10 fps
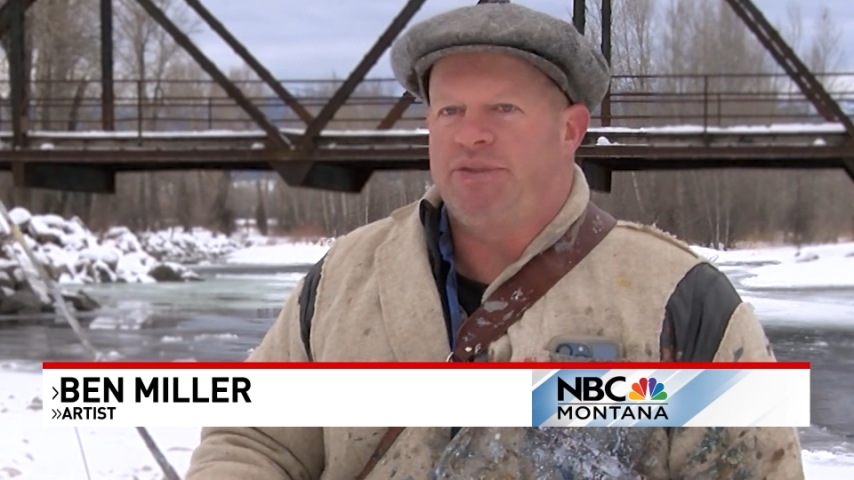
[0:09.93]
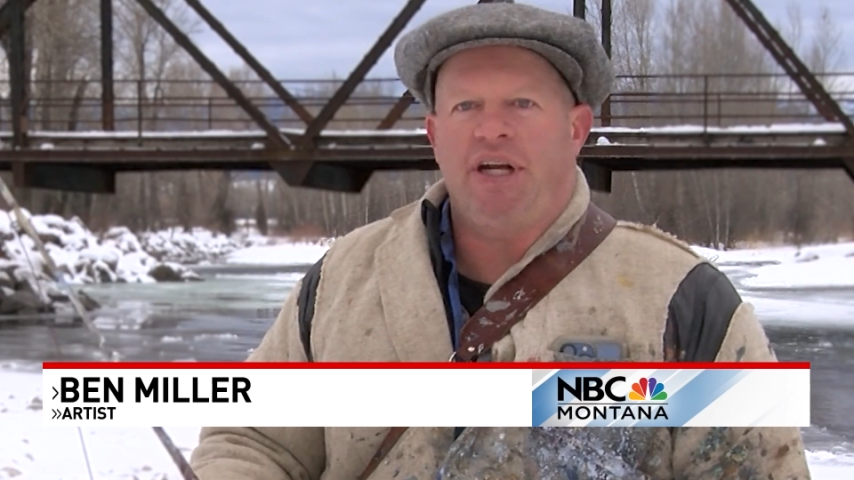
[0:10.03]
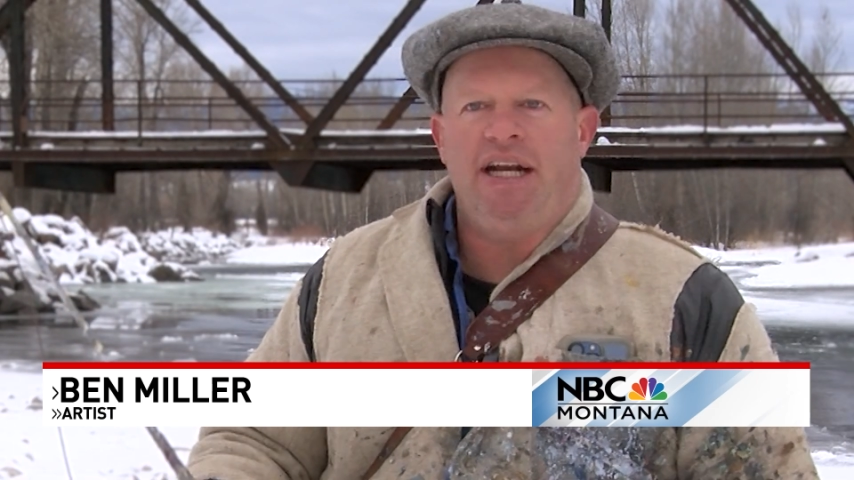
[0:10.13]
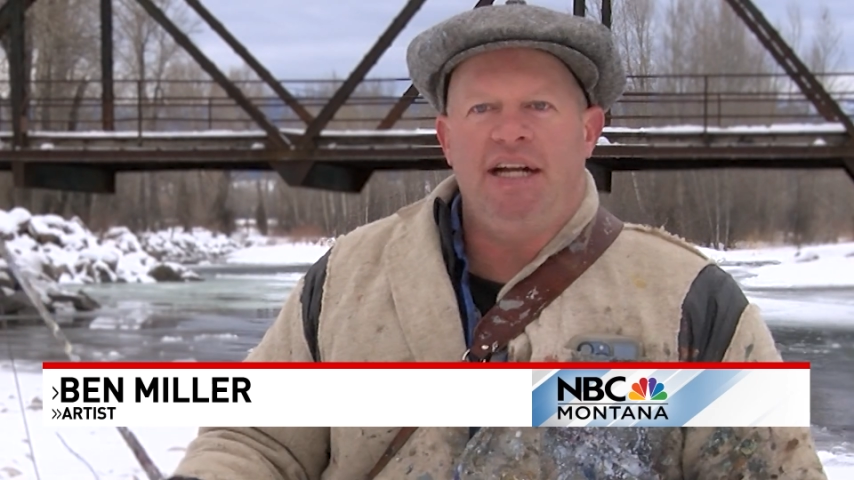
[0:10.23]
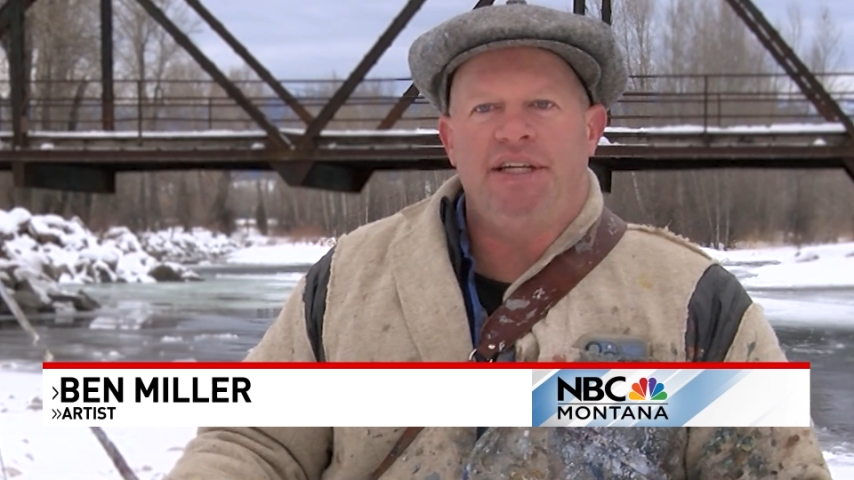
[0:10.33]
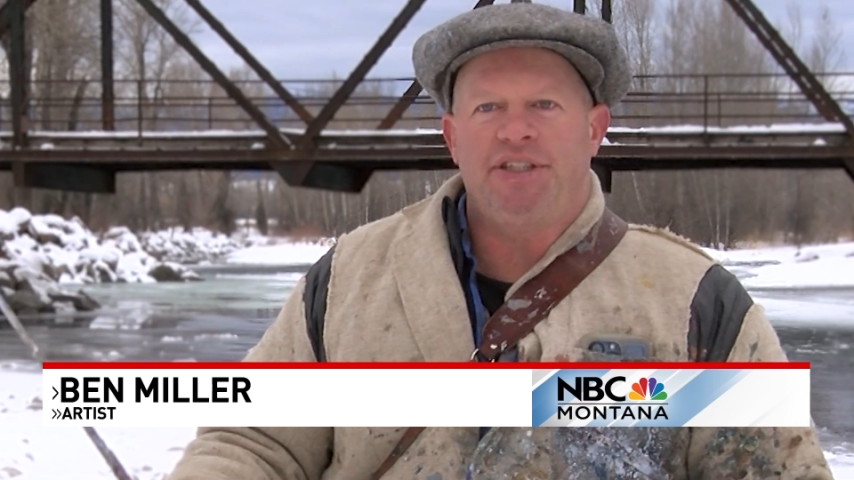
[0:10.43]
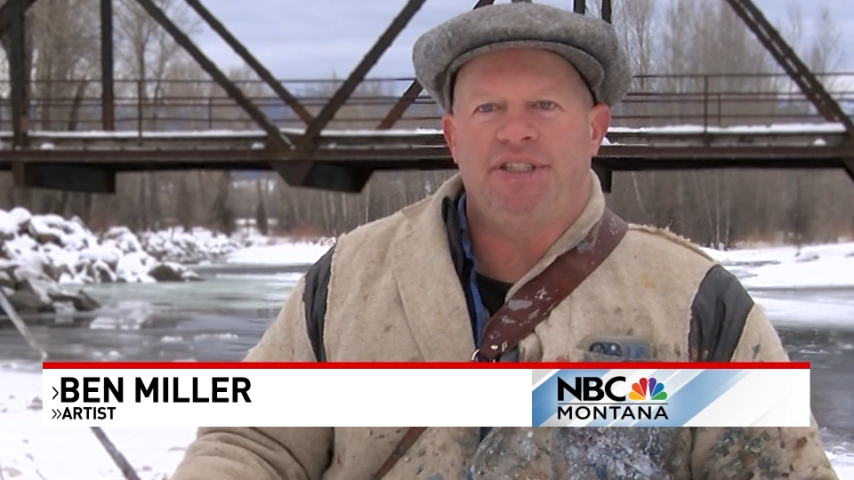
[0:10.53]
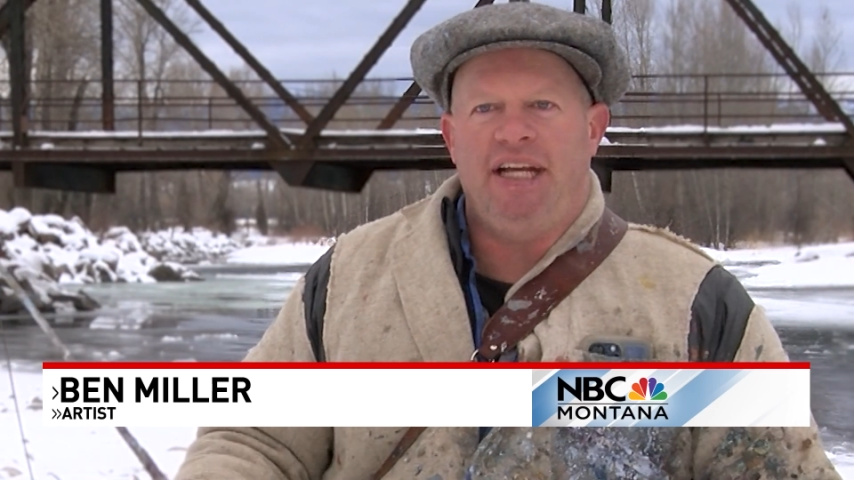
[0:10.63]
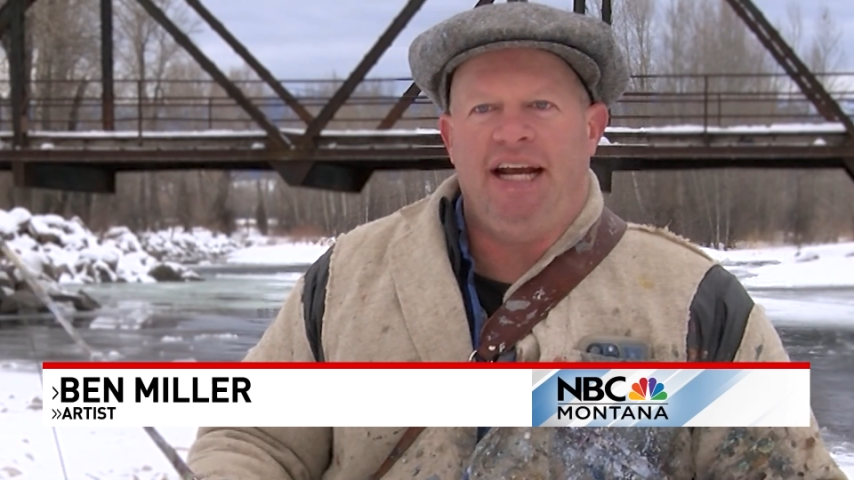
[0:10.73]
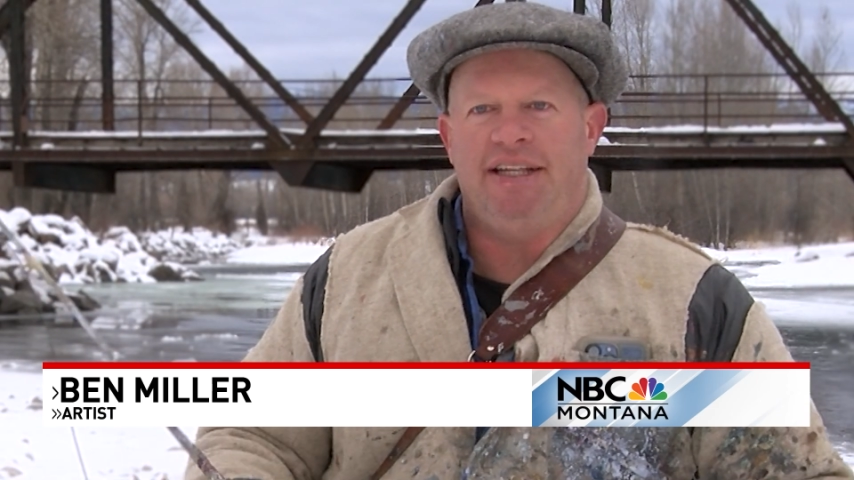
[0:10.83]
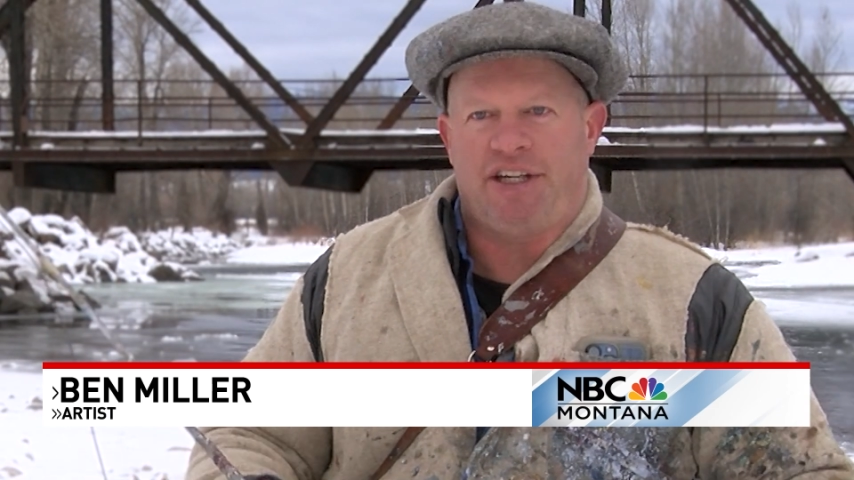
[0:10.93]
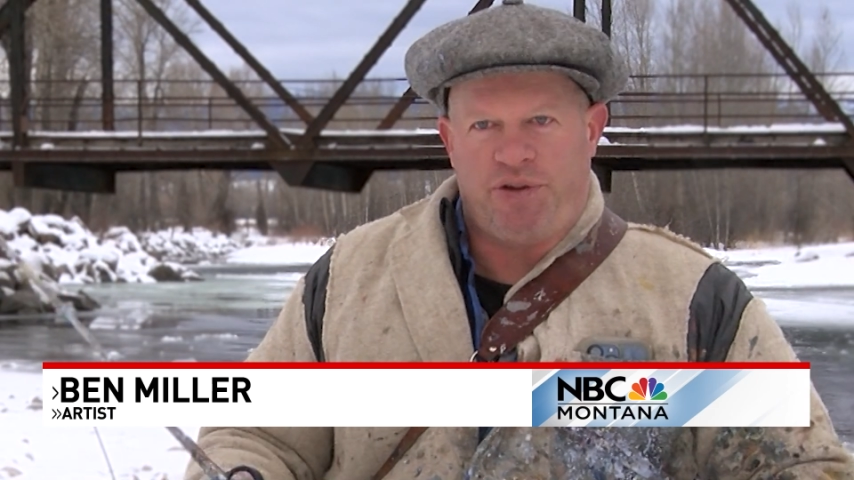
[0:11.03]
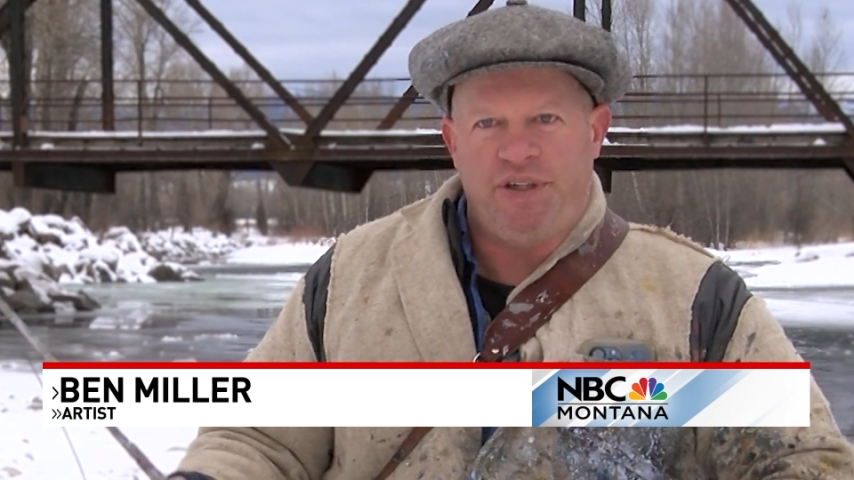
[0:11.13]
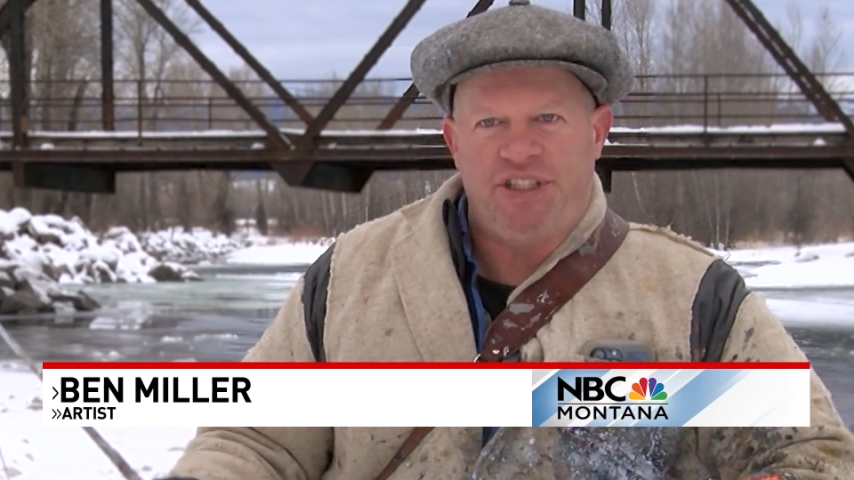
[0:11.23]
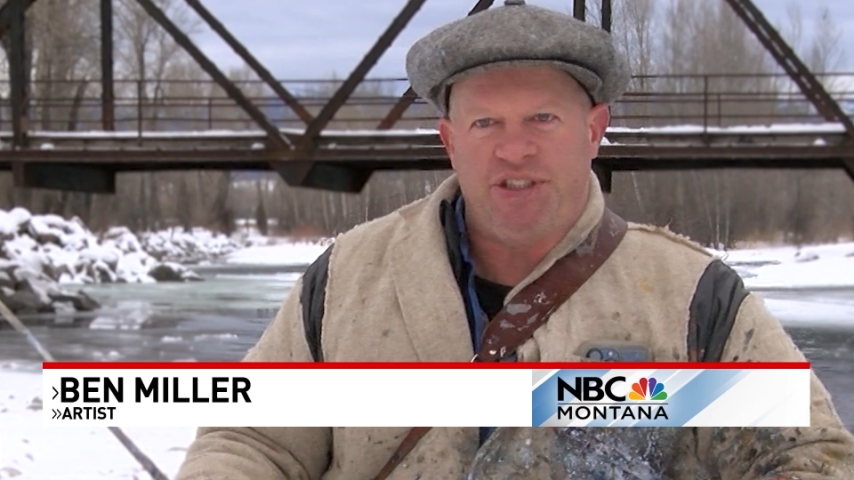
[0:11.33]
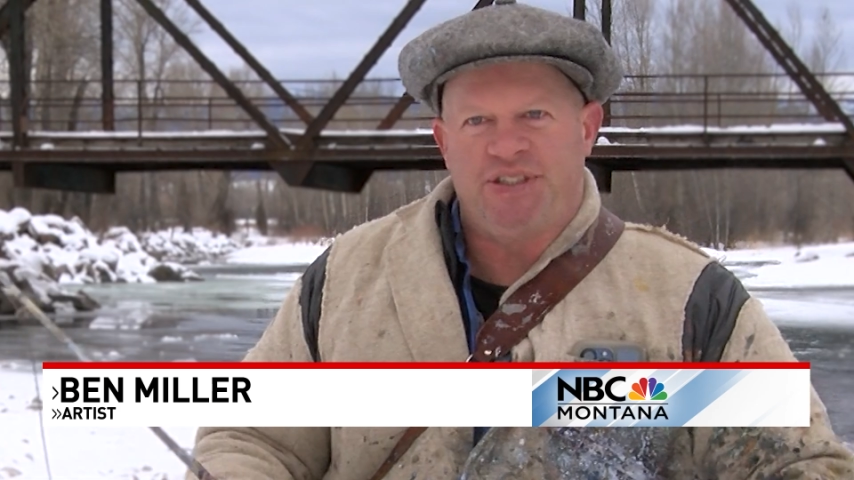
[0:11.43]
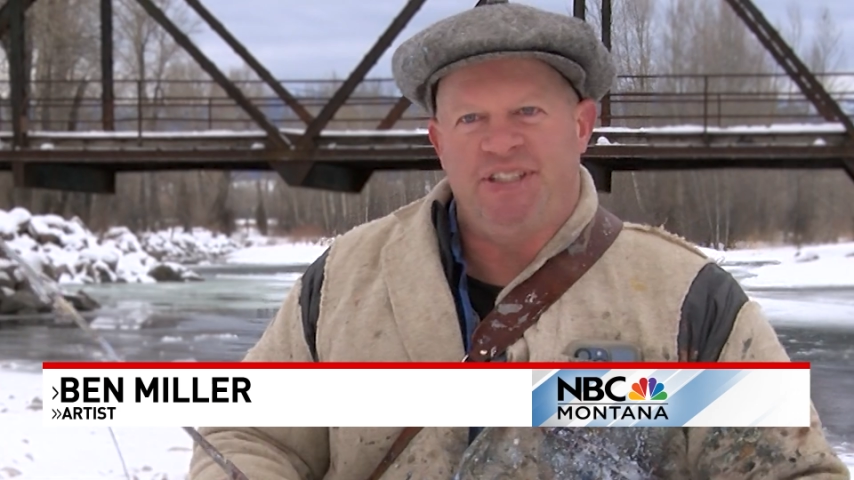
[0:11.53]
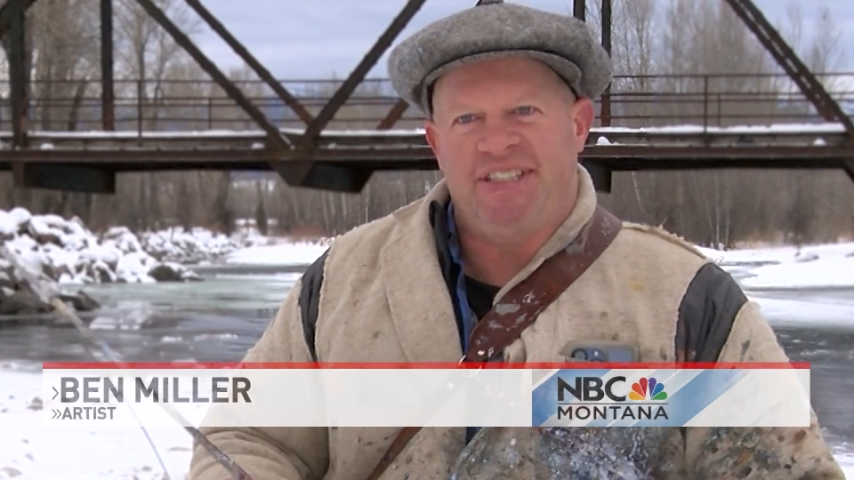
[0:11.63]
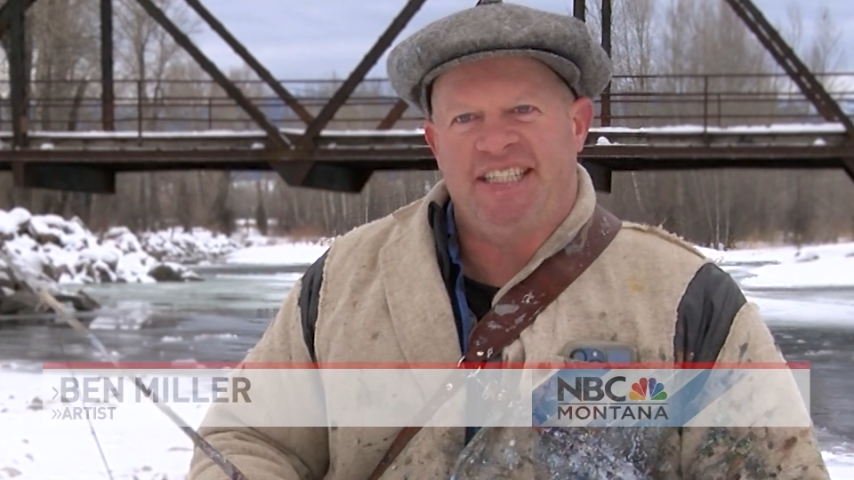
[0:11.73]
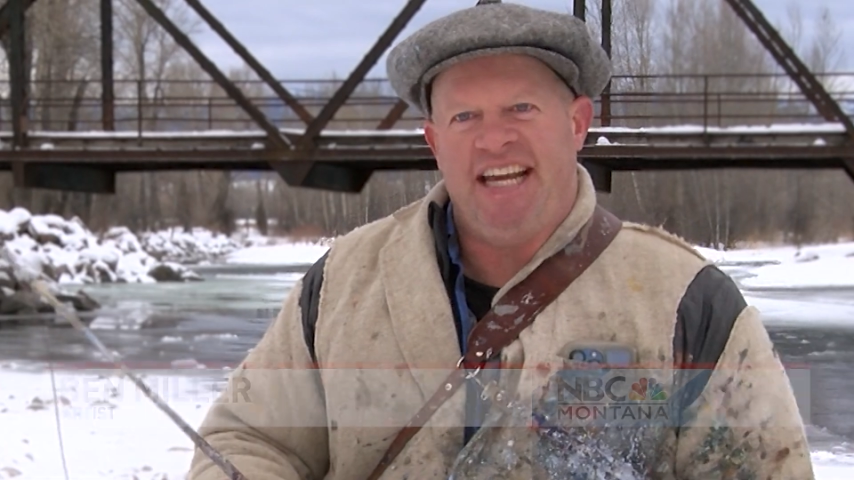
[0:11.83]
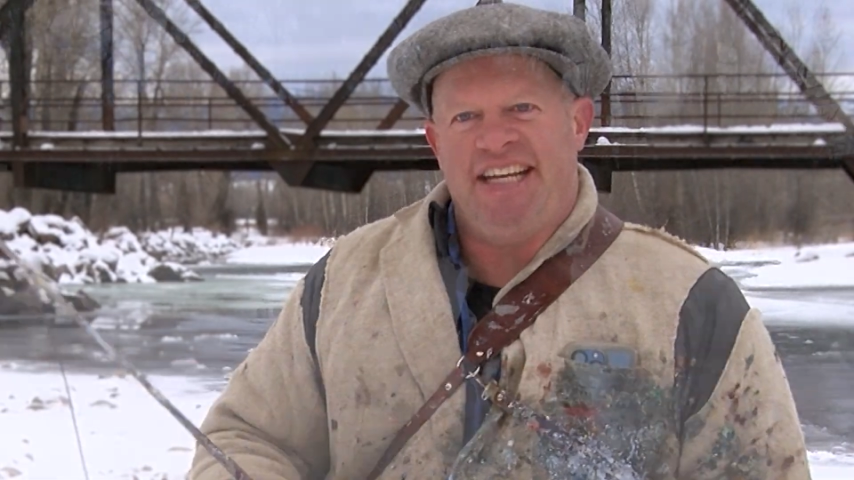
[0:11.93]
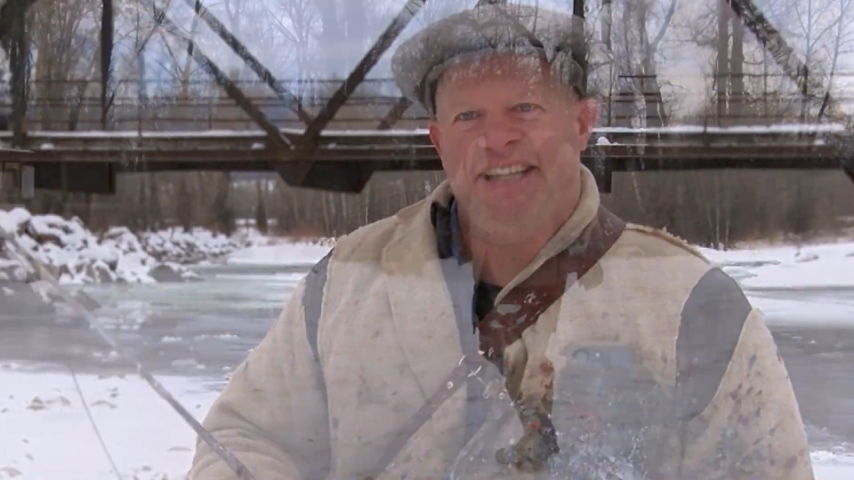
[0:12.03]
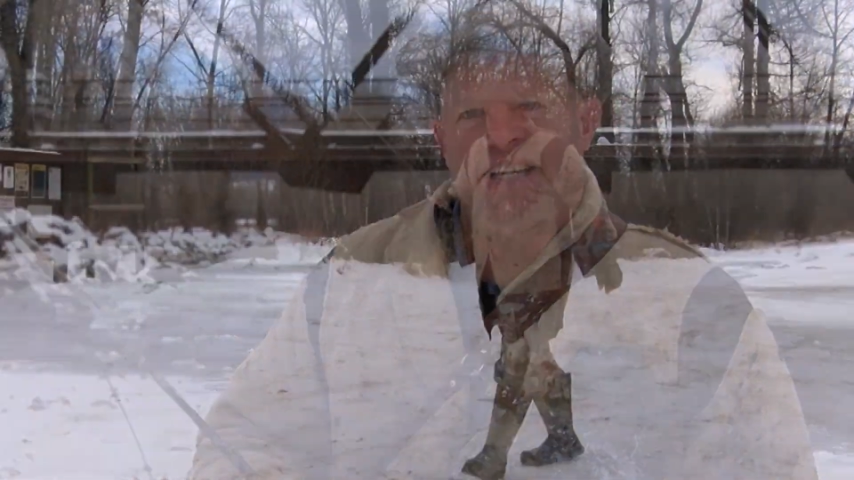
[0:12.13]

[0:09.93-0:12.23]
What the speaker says: trying to understand the creatures inside of